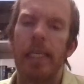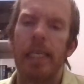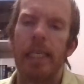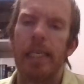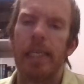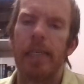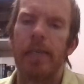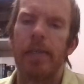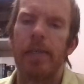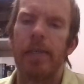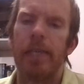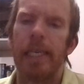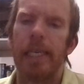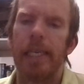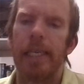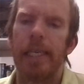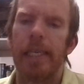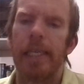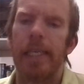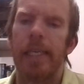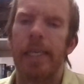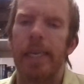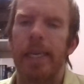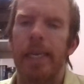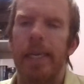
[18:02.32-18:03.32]

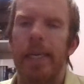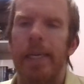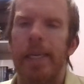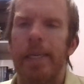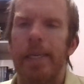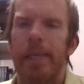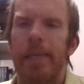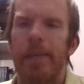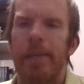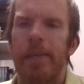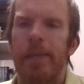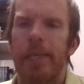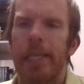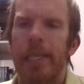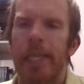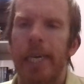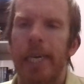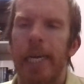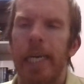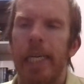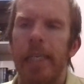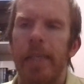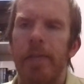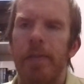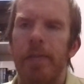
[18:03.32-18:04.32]
you can
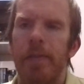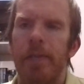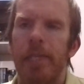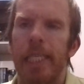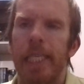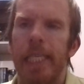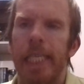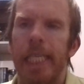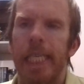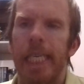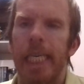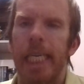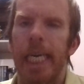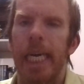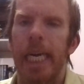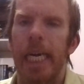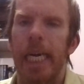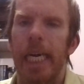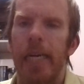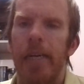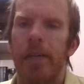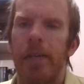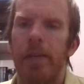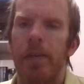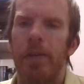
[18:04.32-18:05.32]
kind of see
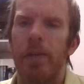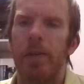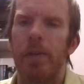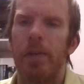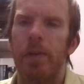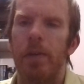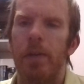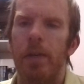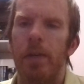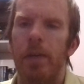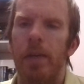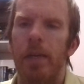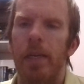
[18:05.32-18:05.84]
how,